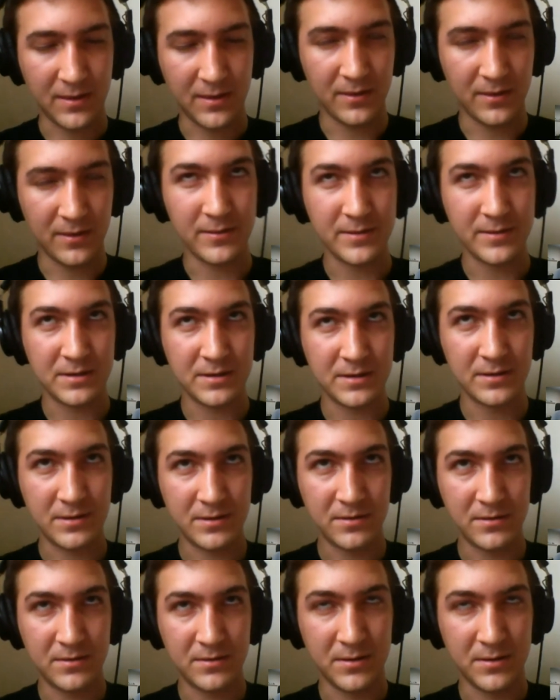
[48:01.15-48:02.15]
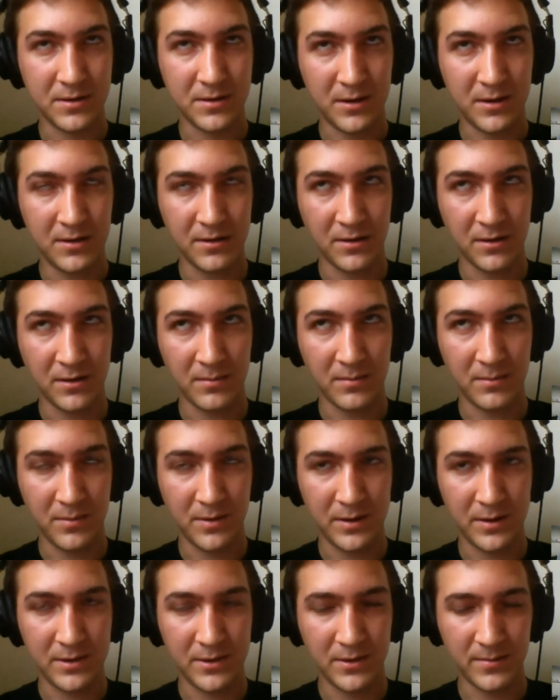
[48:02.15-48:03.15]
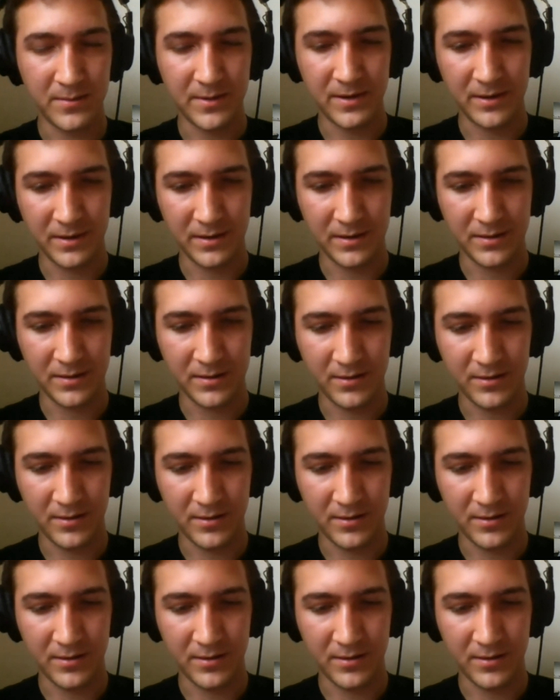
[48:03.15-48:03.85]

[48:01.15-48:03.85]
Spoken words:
There's a talk by Dominic